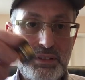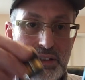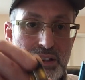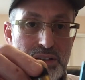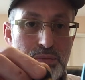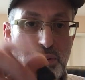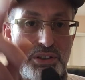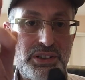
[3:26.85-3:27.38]

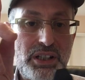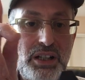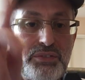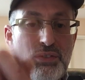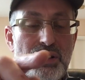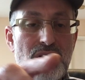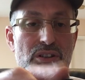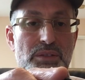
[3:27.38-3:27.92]
There's one thing I
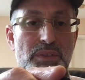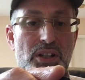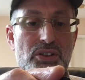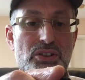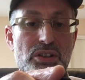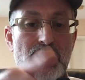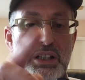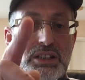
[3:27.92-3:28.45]
forgot to
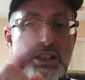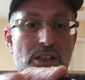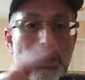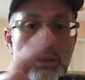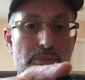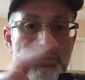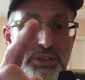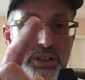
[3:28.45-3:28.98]
mention. It's a
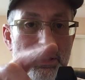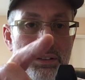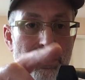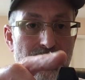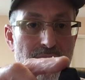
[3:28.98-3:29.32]
top fill.